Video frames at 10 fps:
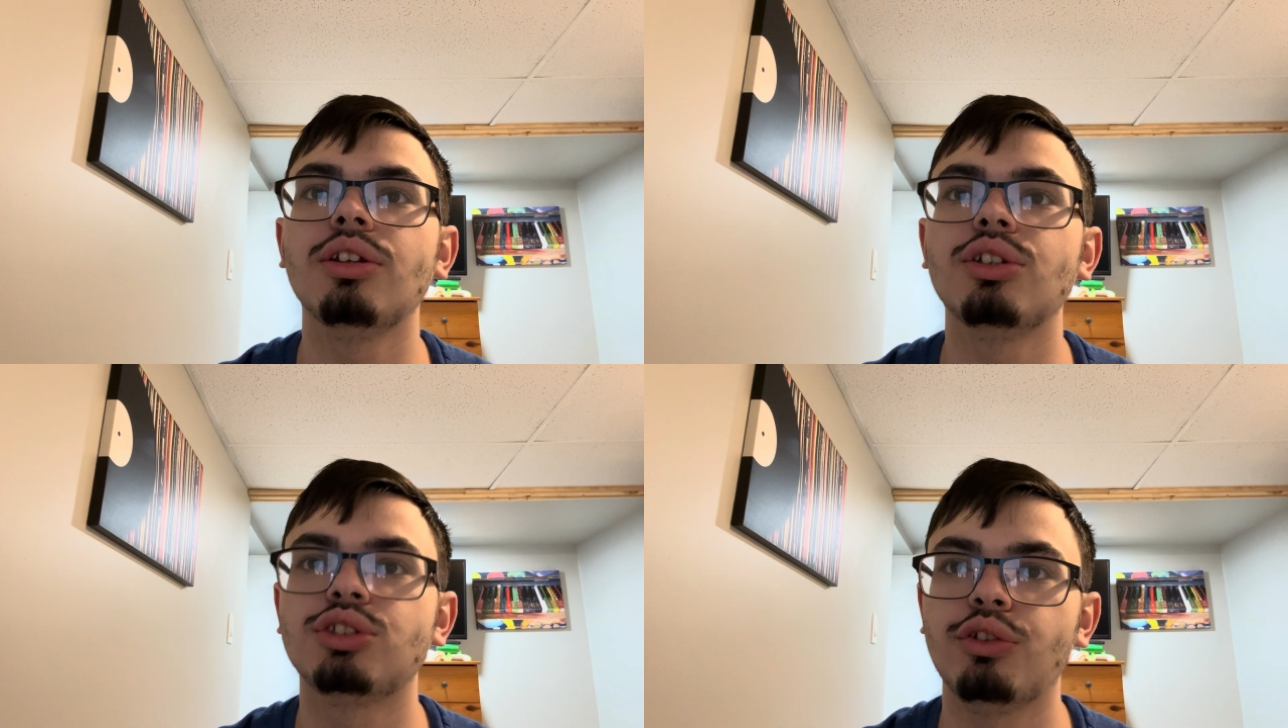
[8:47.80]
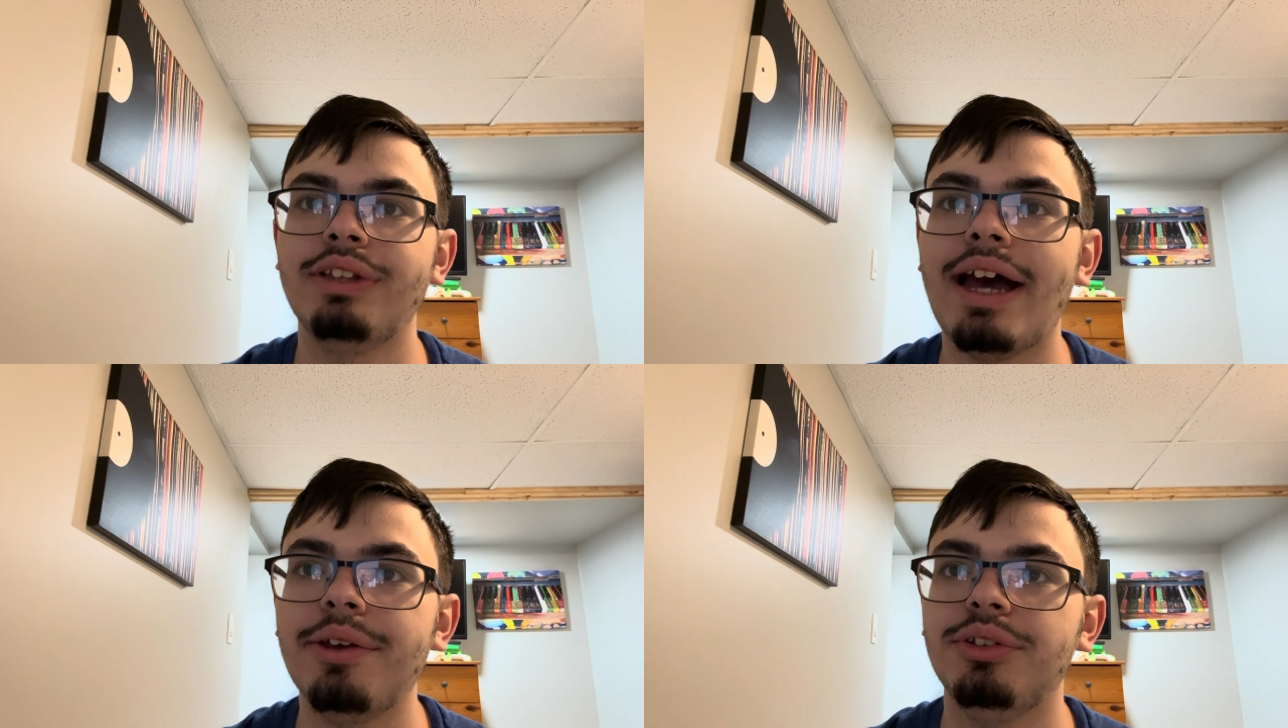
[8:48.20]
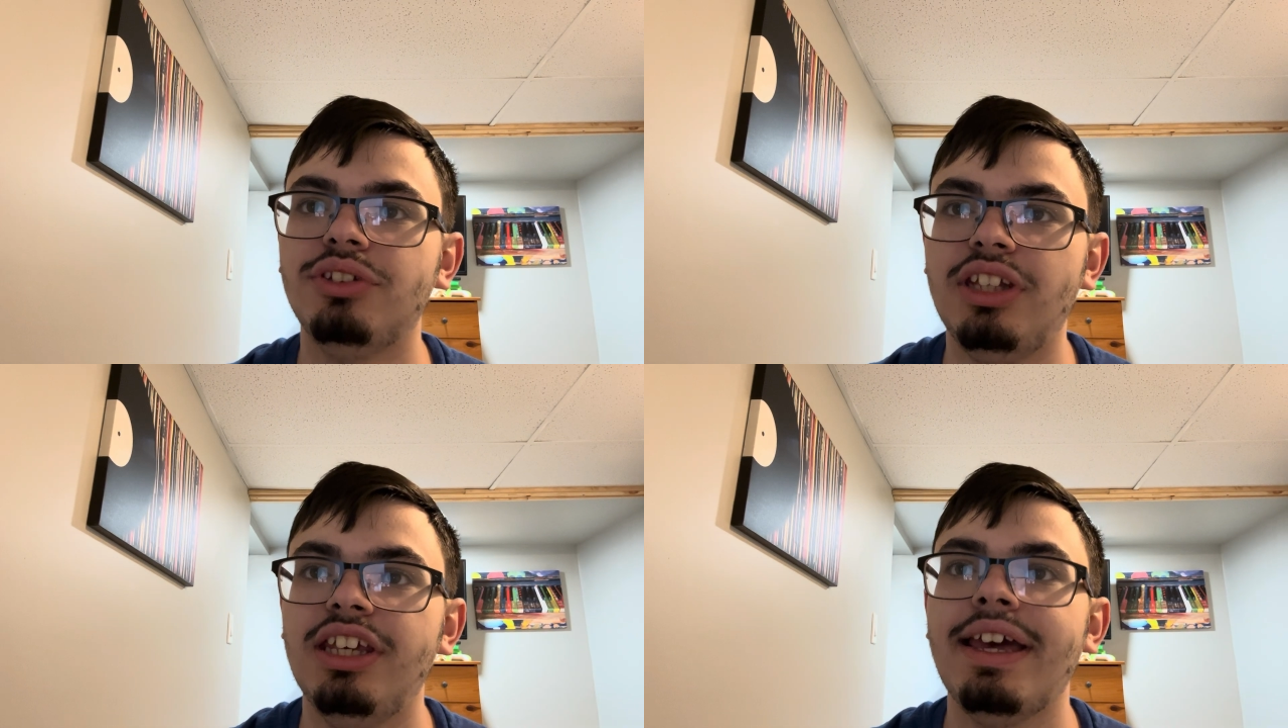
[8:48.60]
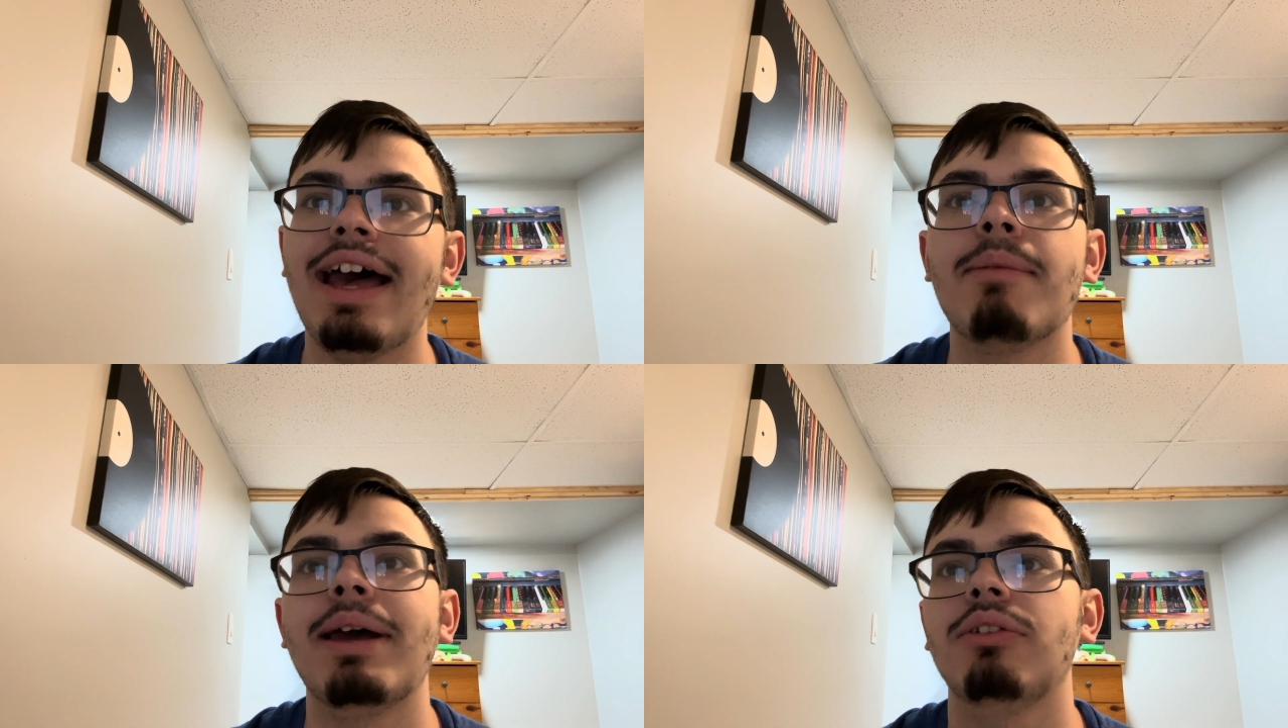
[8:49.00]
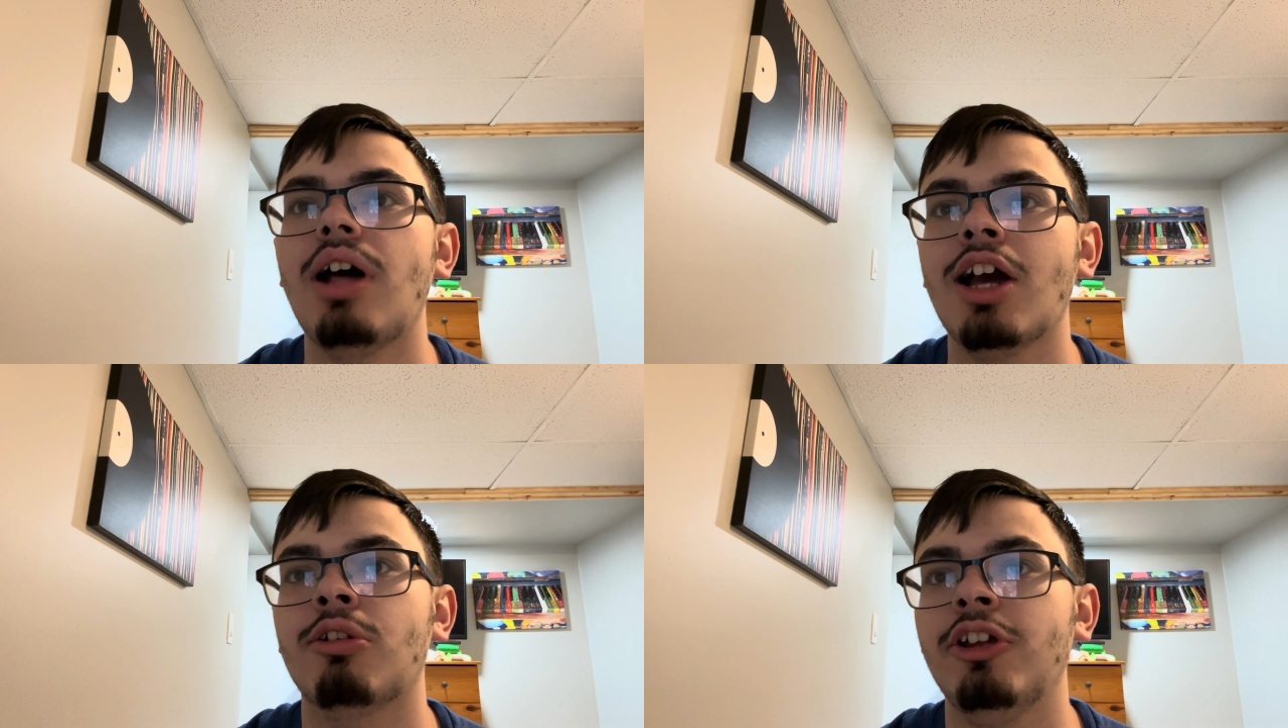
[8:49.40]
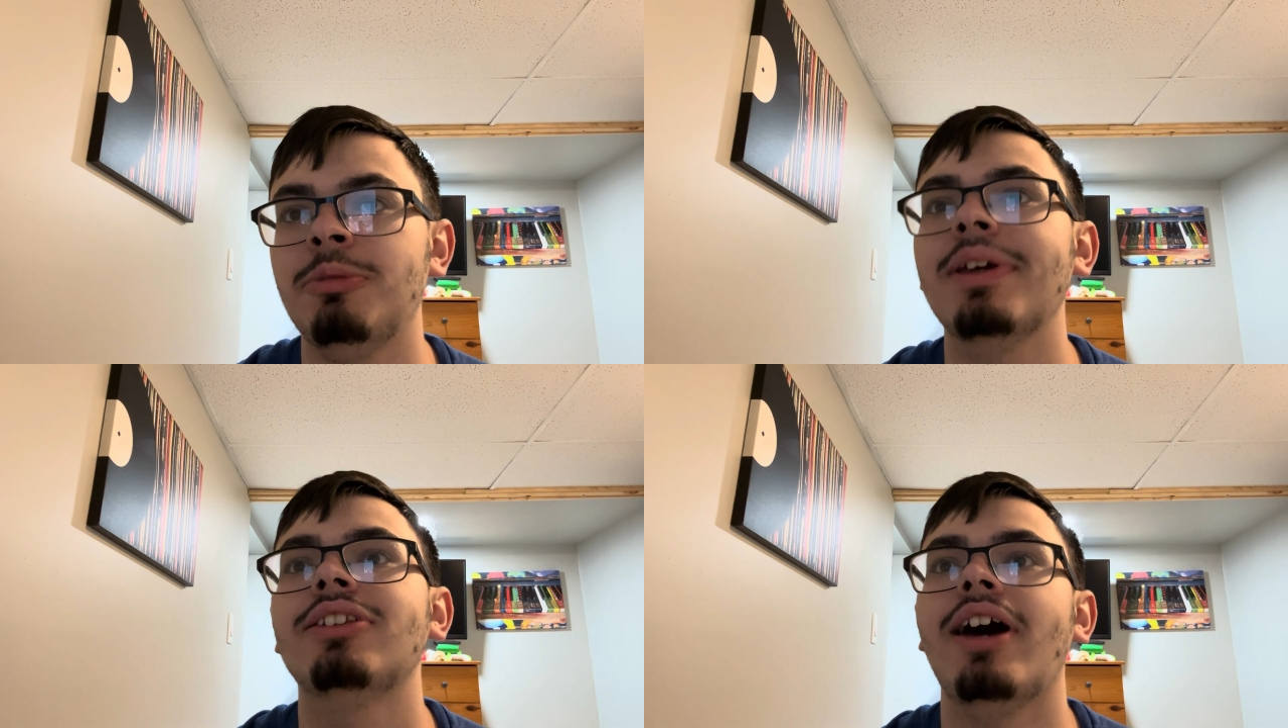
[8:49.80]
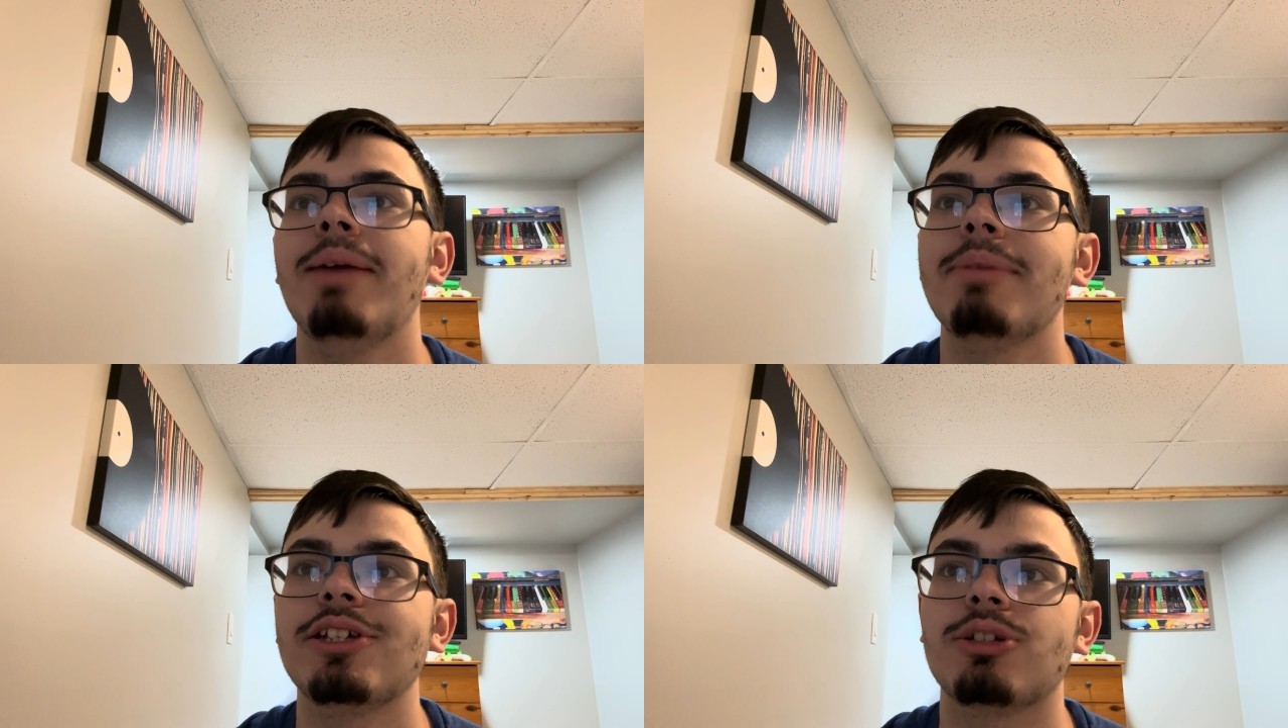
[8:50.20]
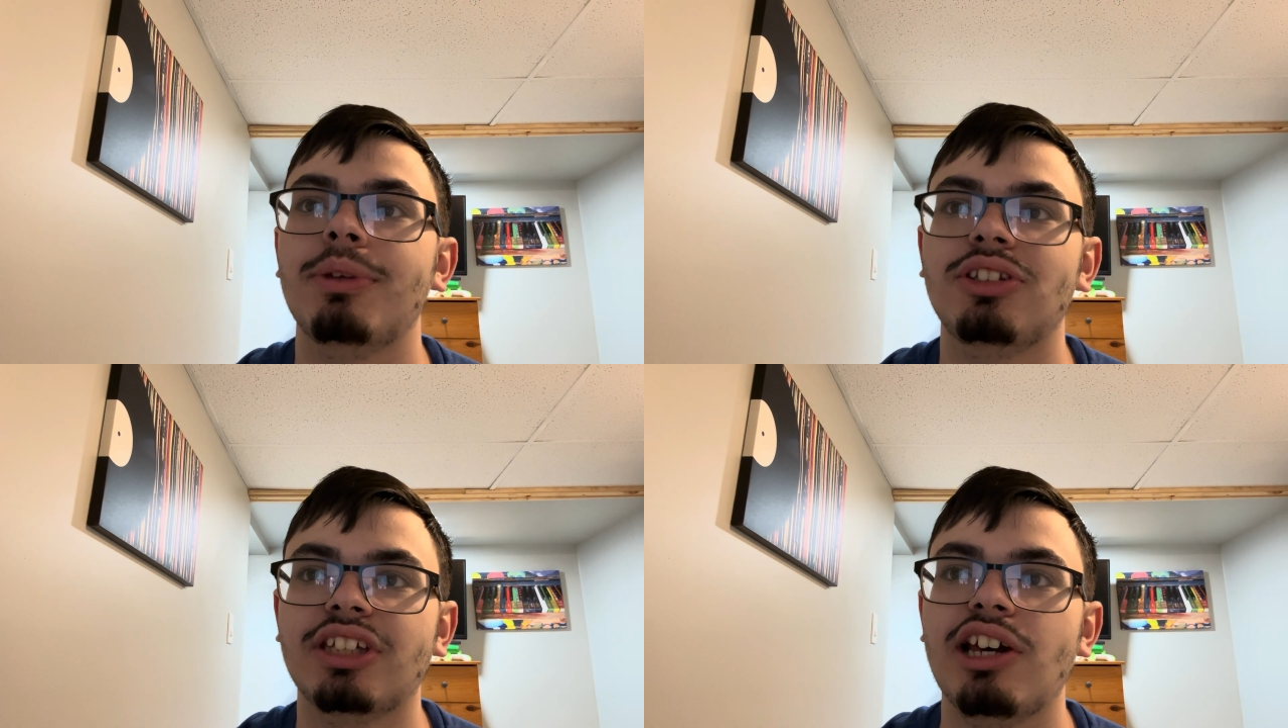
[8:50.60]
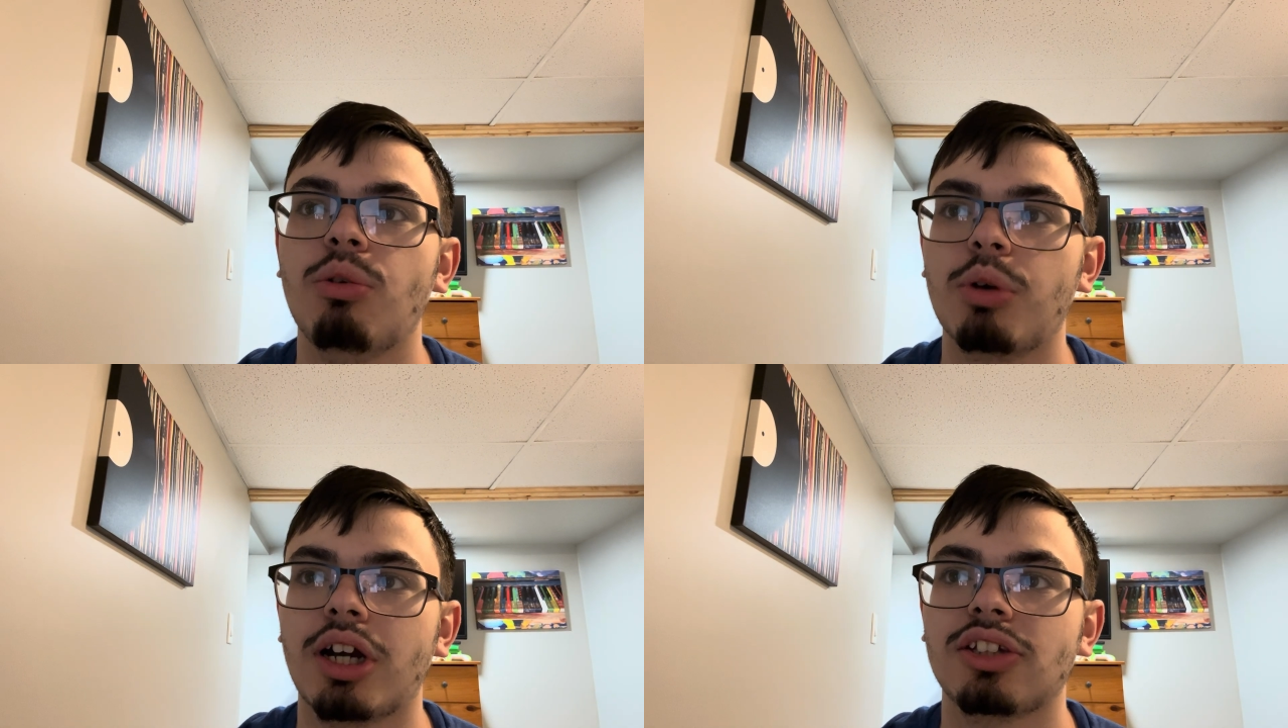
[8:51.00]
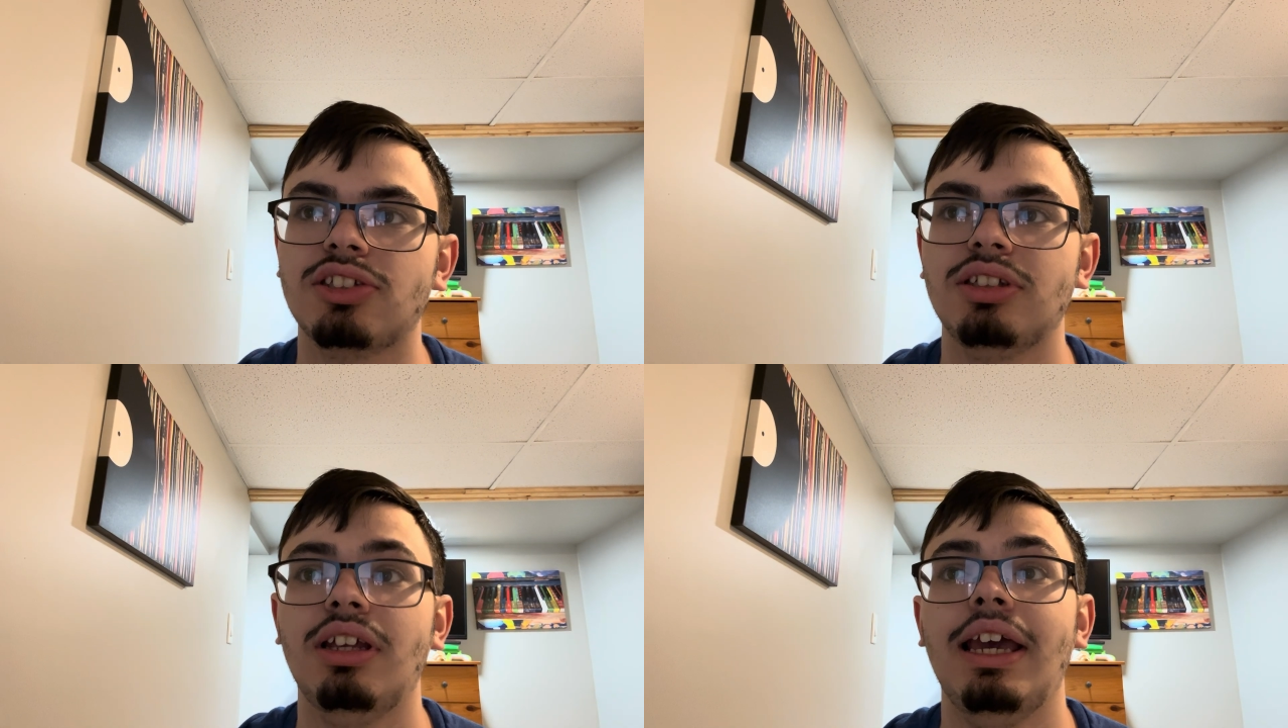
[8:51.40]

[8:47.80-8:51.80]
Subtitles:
So now you see how my logarithmic time measurement scale works,